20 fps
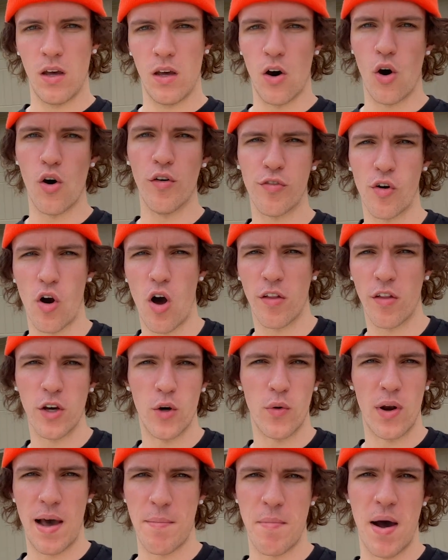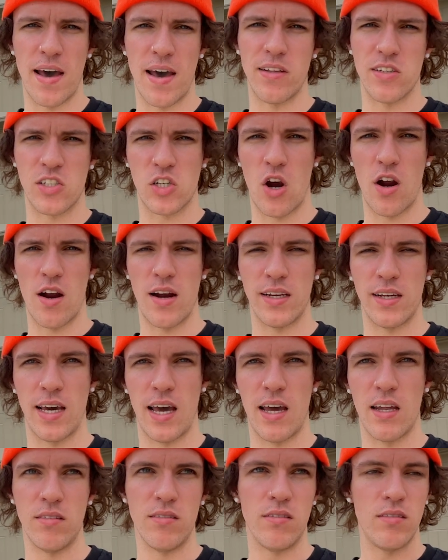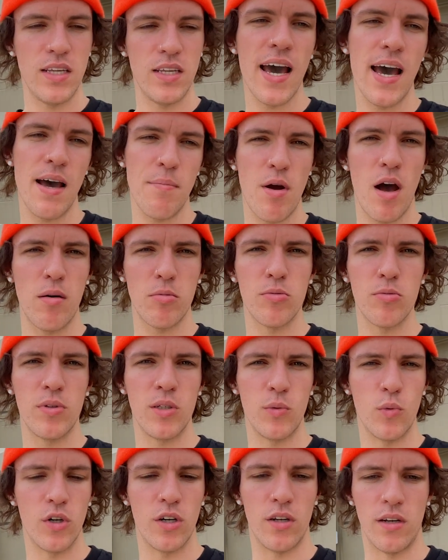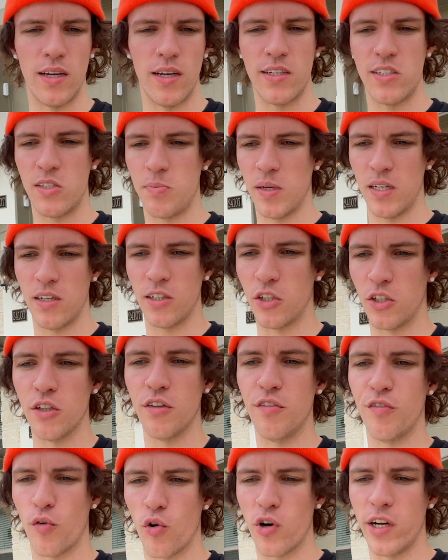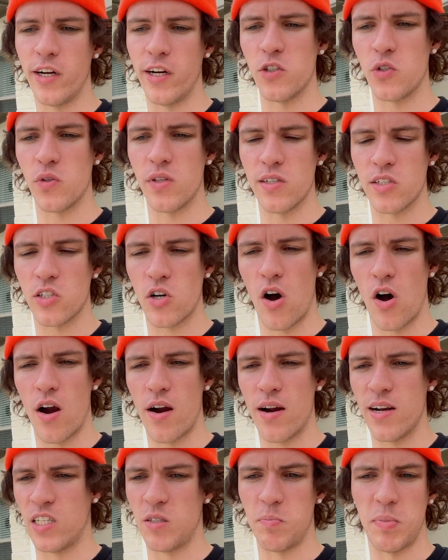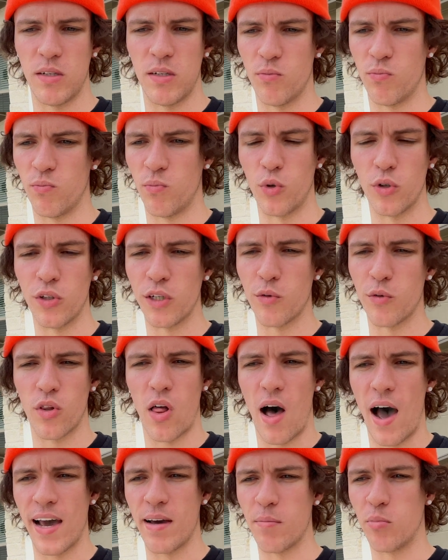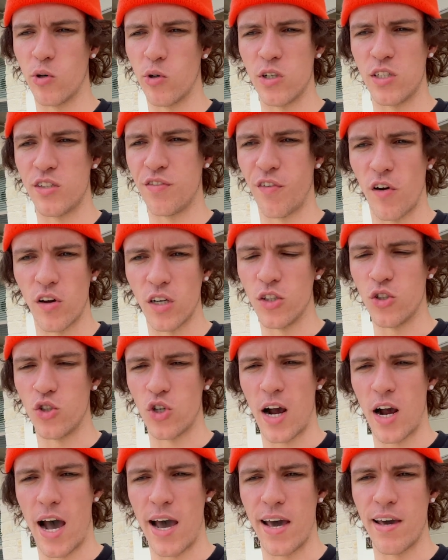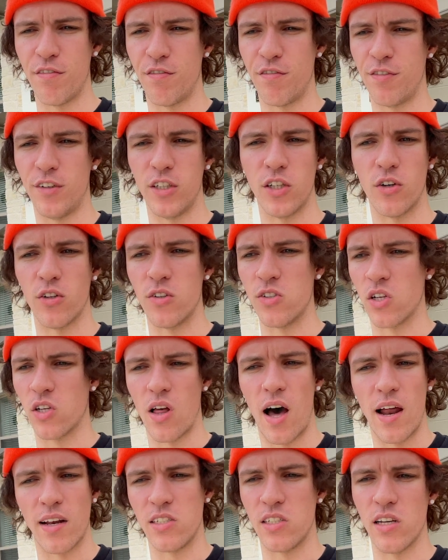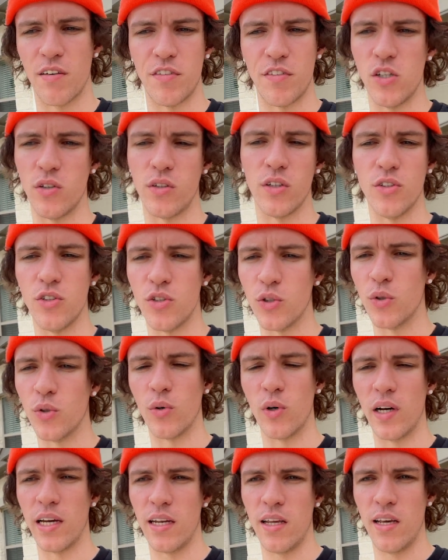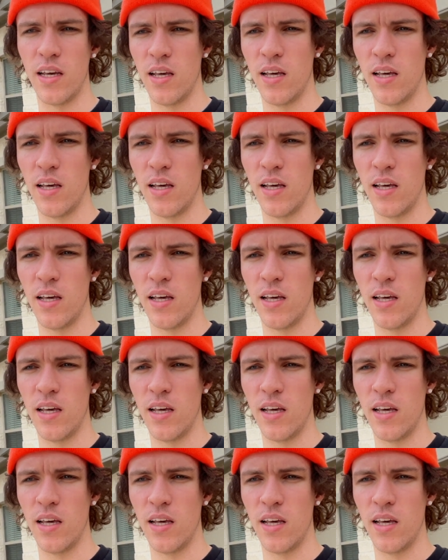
Overall though, would I buy this car again? Yeah, I probably would. It's been a good 4 years with this car. It's been really reliable. It's fun to drive. You know, there's a lot of stuff that you can do to it.